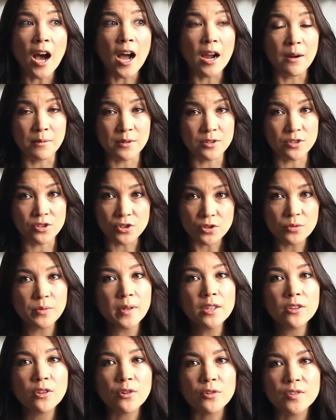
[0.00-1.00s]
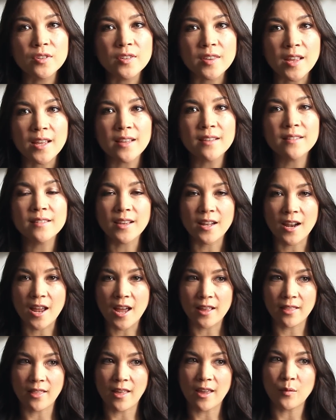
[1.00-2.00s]
I was doing those things that
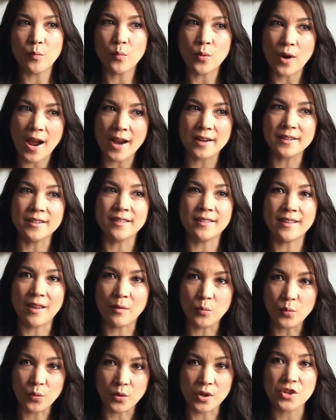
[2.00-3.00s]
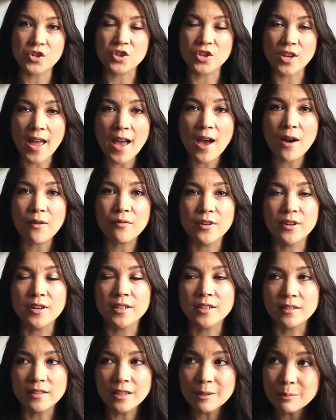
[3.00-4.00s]
I like practice and preach now
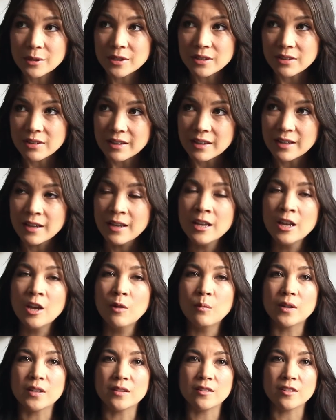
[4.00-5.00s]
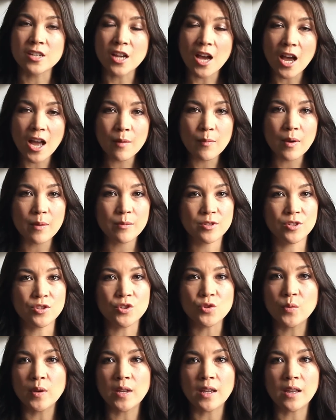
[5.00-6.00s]
very deliberately, but at the time I was
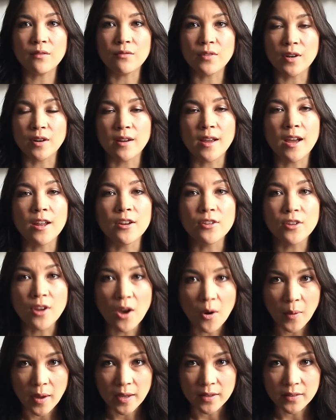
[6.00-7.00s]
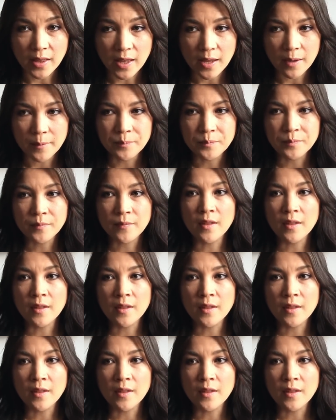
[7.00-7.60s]
doing it very unknowingly.